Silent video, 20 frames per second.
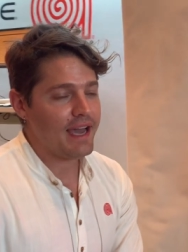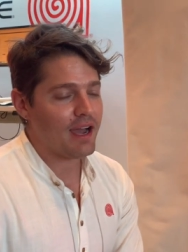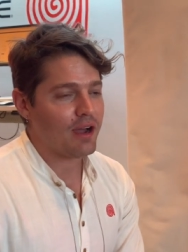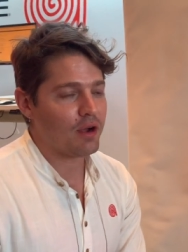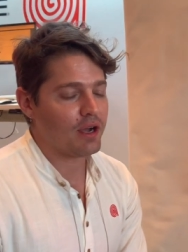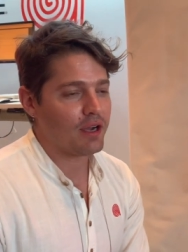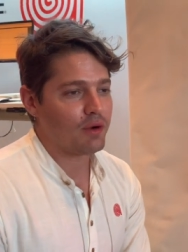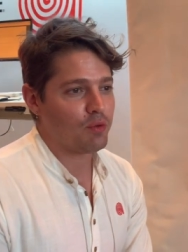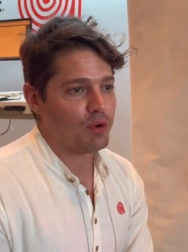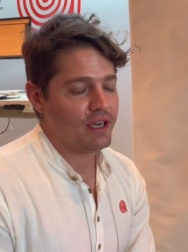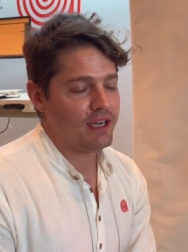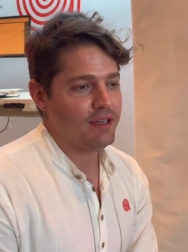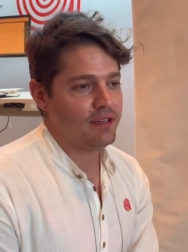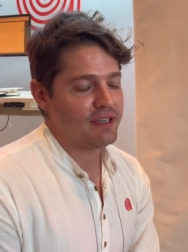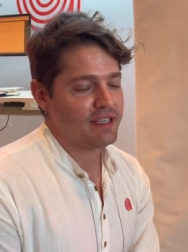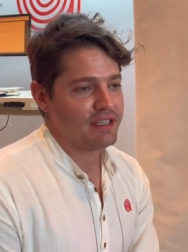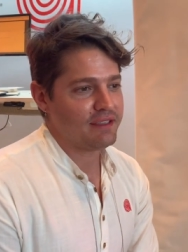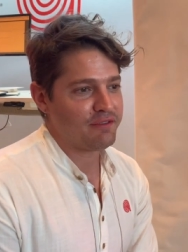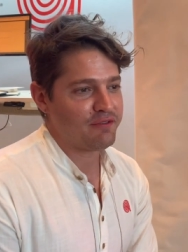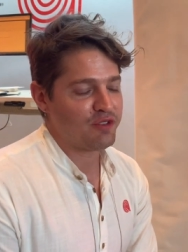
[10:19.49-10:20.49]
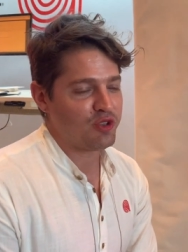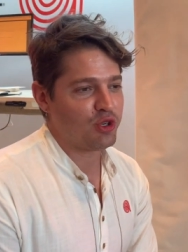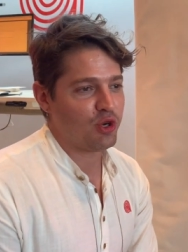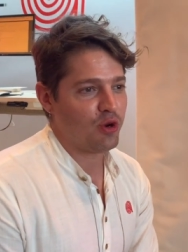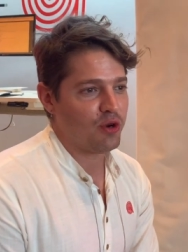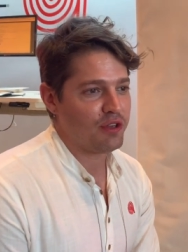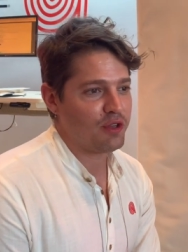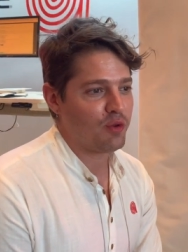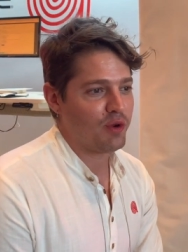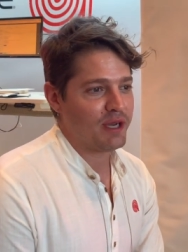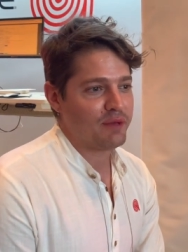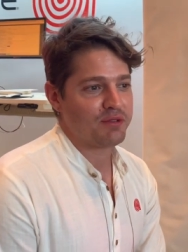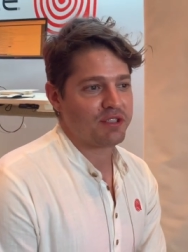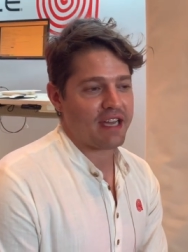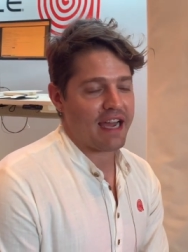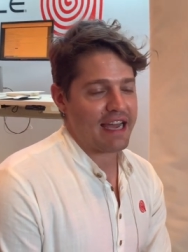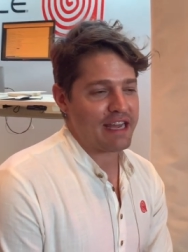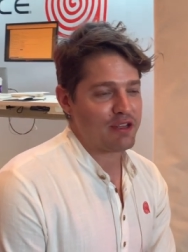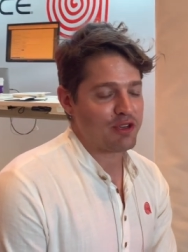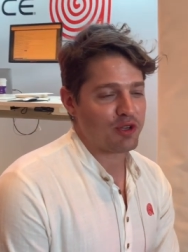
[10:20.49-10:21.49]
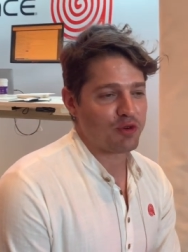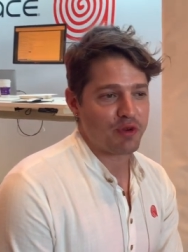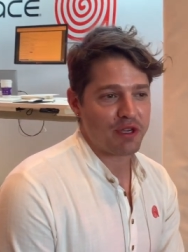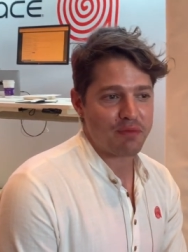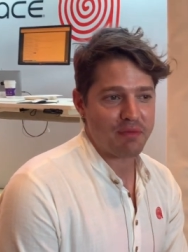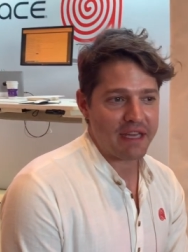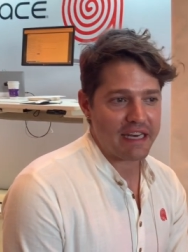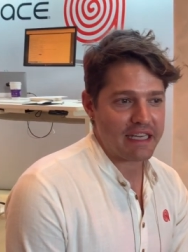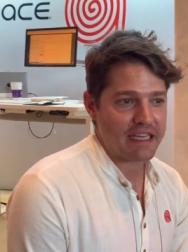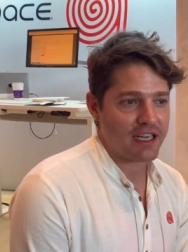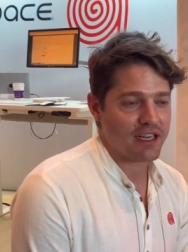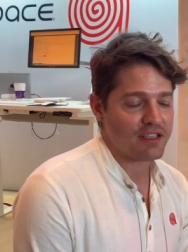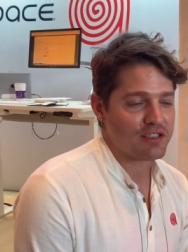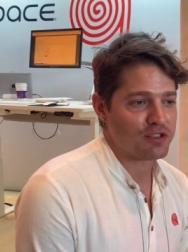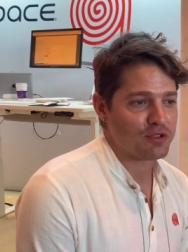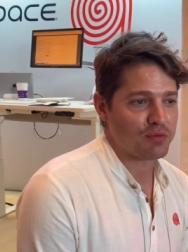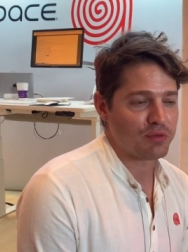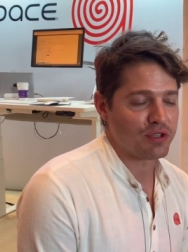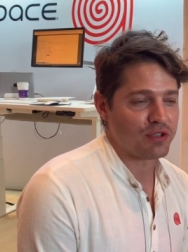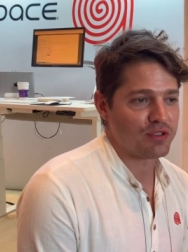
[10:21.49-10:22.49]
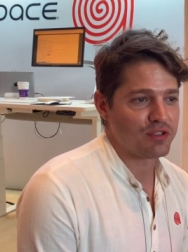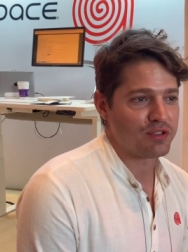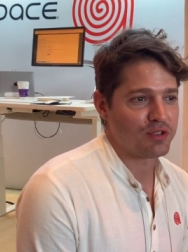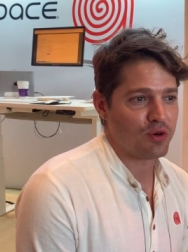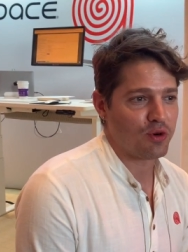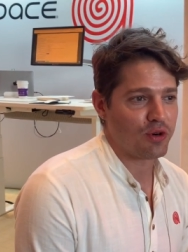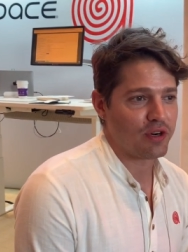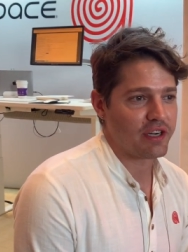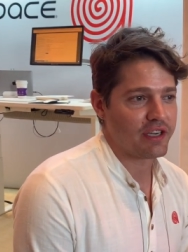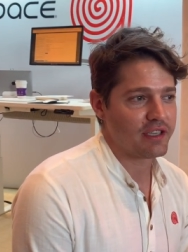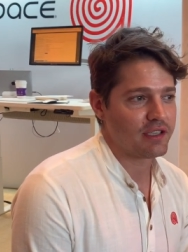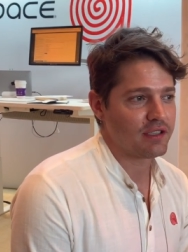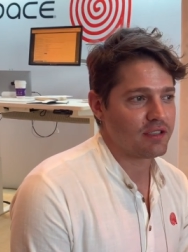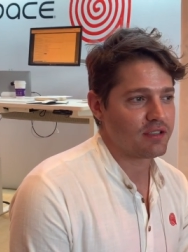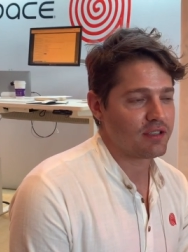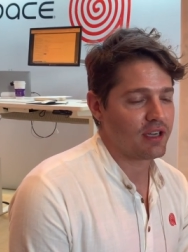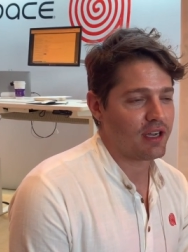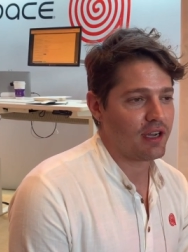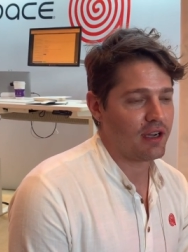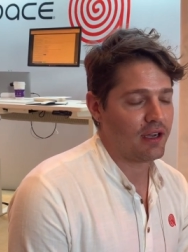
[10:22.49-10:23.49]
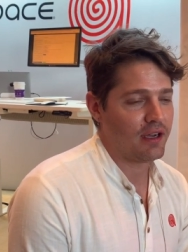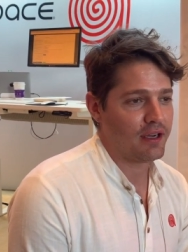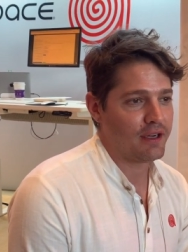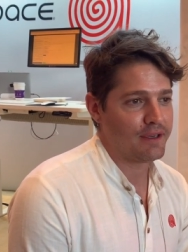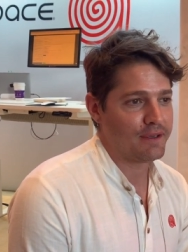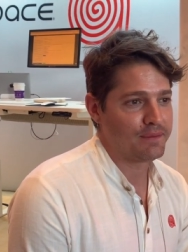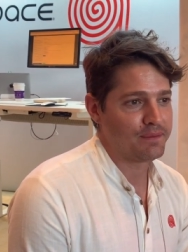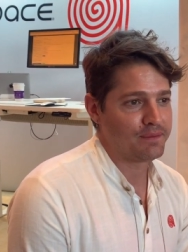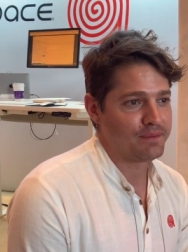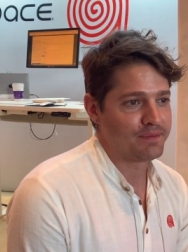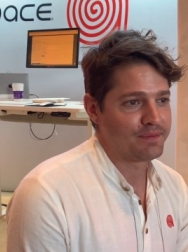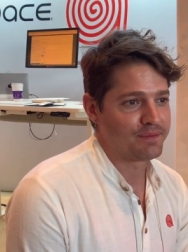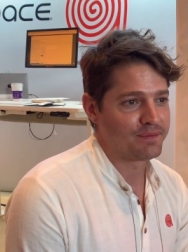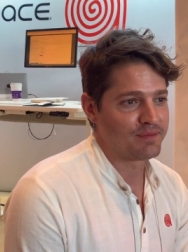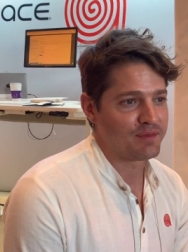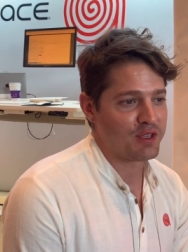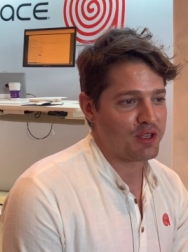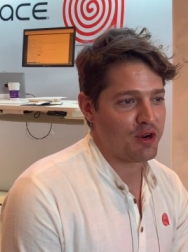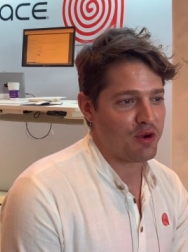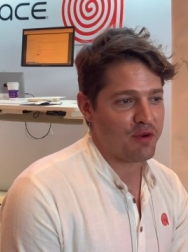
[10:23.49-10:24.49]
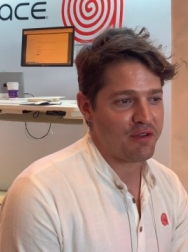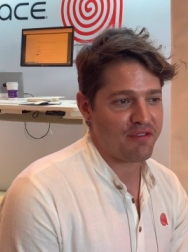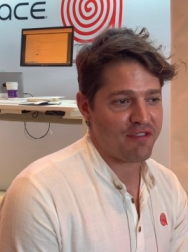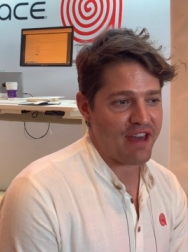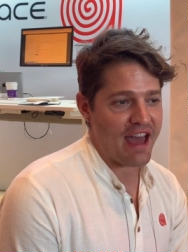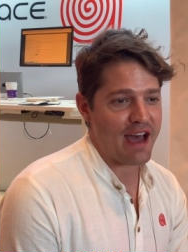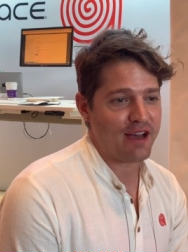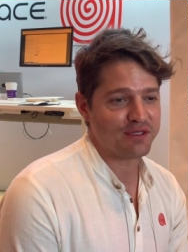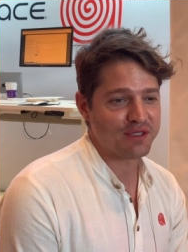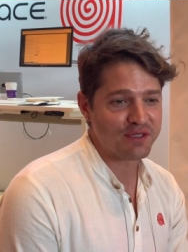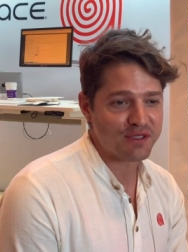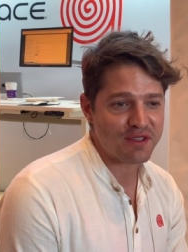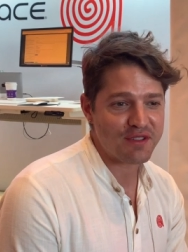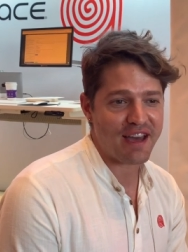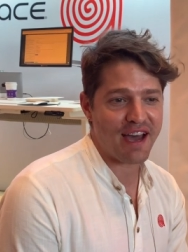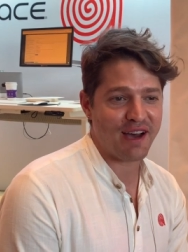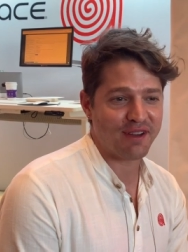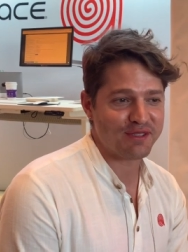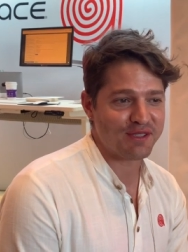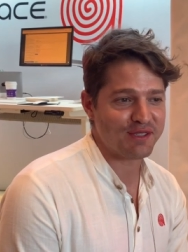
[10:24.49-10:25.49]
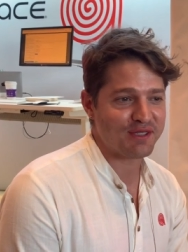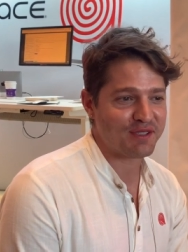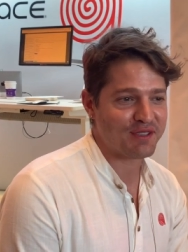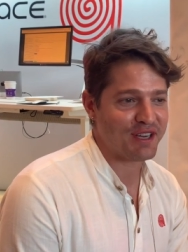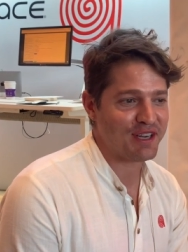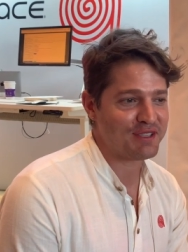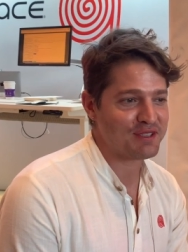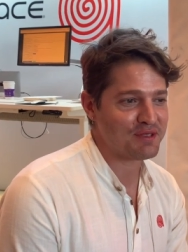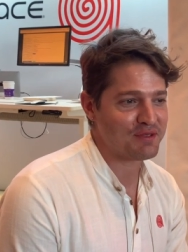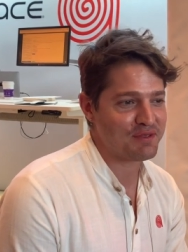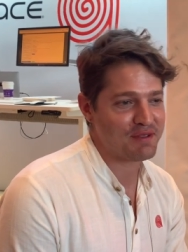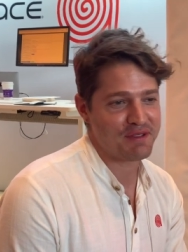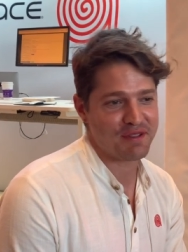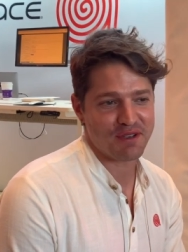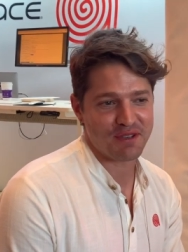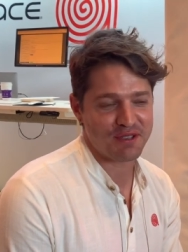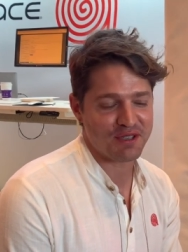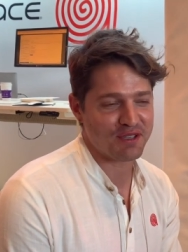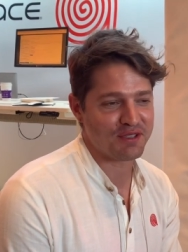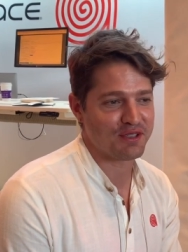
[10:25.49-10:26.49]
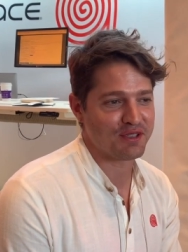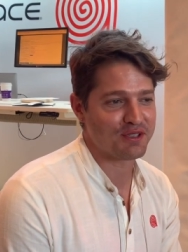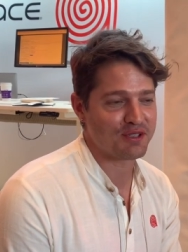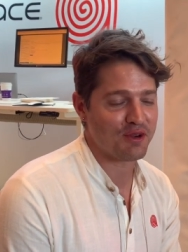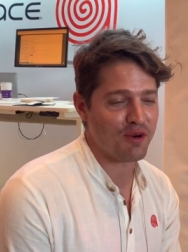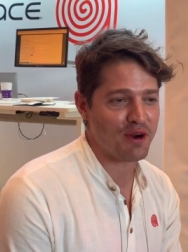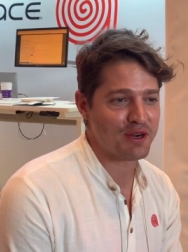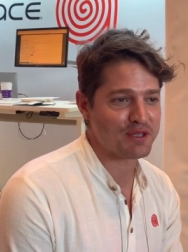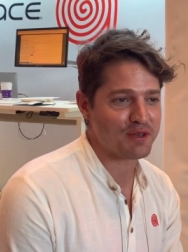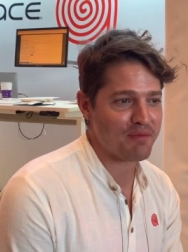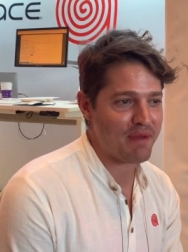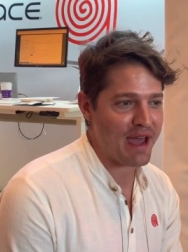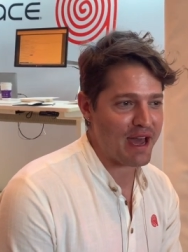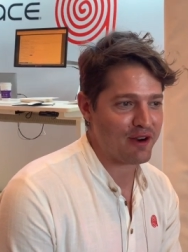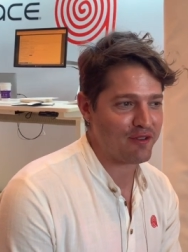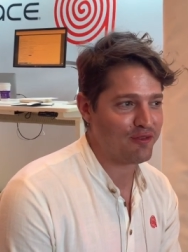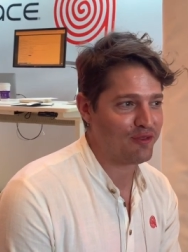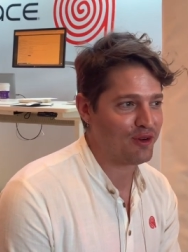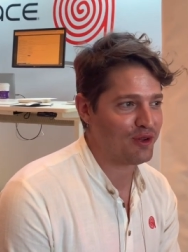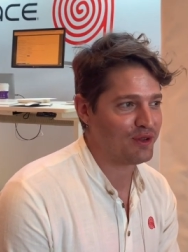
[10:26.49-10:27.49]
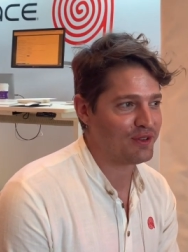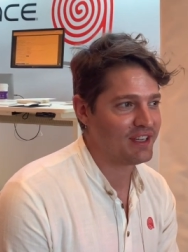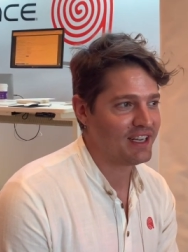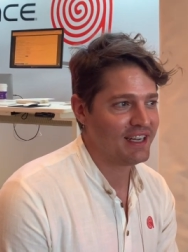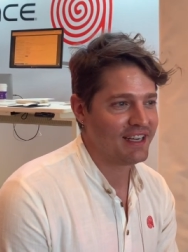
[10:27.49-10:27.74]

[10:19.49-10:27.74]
Yeah, if you go on the website, you can read many customer stories, with thousands and thousands of customers. I mean, there's just, the stories are manifold.